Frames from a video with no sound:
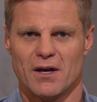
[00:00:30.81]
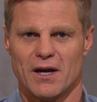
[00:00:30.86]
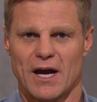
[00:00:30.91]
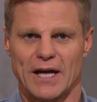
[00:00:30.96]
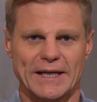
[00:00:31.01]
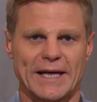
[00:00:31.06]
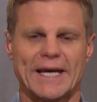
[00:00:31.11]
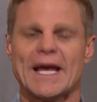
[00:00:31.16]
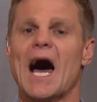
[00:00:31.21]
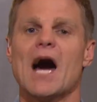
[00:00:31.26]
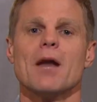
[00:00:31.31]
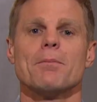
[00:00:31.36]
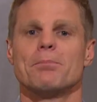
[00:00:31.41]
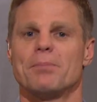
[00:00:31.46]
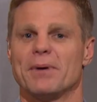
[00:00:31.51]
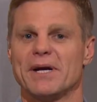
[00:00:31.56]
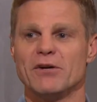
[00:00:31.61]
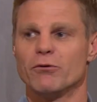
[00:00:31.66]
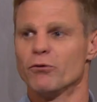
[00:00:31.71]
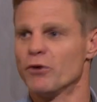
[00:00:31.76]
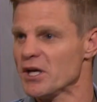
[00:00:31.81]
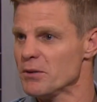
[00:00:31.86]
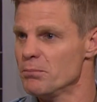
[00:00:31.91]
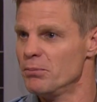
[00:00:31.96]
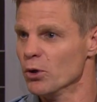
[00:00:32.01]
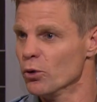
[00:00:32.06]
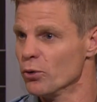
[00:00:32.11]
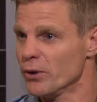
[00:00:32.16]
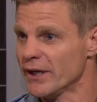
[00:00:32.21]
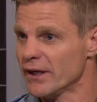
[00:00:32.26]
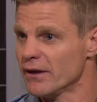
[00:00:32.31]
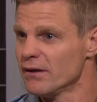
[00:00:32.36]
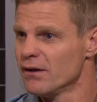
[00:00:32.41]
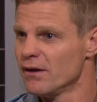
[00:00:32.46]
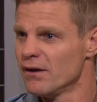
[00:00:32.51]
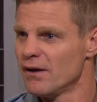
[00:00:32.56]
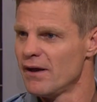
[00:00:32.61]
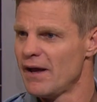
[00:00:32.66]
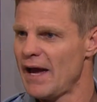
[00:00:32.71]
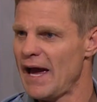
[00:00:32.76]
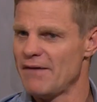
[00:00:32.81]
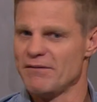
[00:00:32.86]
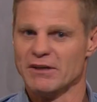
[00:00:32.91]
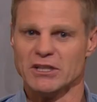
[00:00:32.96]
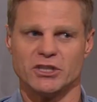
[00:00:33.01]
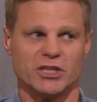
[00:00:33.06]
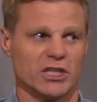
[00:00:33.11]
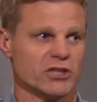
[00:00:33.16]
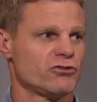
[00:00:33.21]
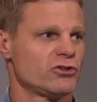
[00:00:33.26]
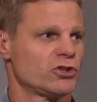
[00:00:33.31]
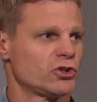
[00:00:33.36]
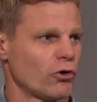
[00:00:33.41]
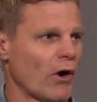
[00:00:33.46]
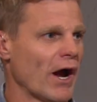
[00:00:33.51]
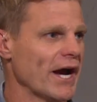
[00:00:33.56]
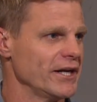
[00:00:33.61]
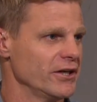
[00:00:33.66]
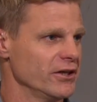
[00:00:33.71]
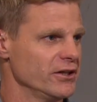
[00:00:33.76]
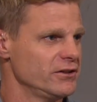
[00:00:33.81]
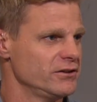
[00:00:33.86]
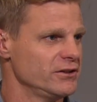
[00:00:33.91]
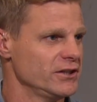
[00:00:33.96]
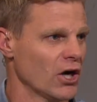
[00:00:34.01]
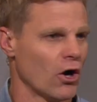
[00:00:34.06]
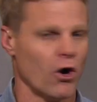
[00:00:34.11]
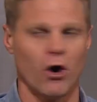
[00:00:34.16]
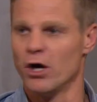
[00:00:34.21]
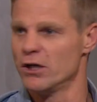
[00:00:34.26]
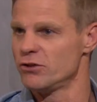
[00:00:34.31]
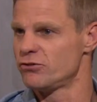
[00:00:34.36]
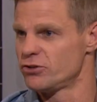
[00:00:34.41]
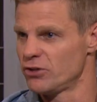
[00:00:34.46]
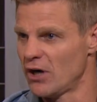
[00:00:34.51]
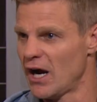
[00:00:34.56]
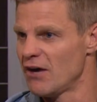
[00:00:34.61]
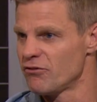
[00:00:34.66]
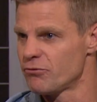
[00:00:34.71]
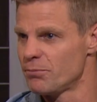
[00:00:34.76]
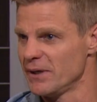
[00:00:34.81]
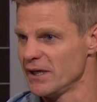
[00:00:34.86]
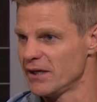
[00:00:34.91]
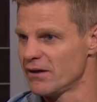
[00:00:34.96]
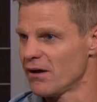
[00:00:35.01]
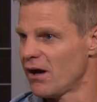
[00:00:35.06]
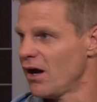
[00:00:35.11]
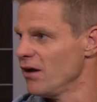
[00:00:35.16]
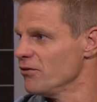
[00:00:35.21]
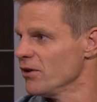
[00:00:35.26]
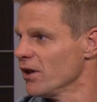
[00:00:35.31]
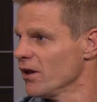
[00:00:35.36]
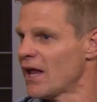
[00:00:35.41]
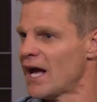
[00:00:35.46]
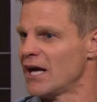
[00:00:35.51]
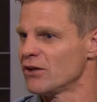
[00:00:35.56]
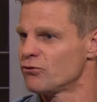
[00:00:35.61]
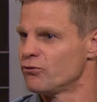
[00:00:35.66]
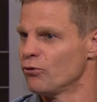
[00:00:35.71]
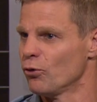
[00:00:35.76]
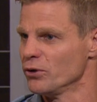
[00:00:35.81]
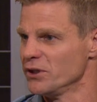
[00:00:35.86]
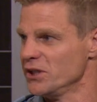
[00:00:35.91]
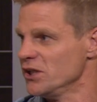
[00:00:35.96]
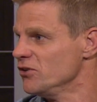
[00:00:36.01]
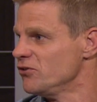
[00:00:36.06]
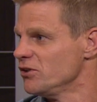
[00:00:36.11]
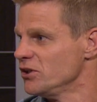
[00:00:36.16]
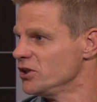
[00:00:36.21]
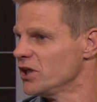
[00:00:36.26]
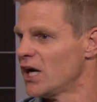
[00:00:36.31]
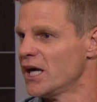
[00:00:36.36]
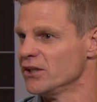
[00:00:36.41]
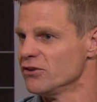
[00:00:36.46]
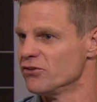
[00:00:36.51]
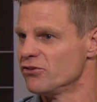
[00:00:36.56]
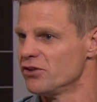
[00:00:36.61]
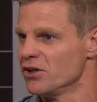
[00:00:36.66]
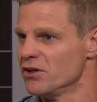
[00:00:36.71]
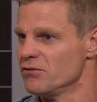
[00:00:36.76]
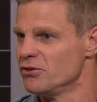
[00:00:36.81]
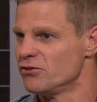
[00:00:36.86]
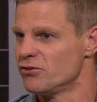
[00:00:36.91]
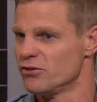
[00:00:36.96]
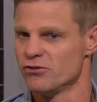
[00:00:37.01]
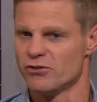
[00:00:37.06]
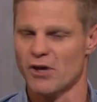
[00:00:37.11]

And you can't be rebuilding having just traded your highest draft pick over the last 4 years in Jaden Stevenson.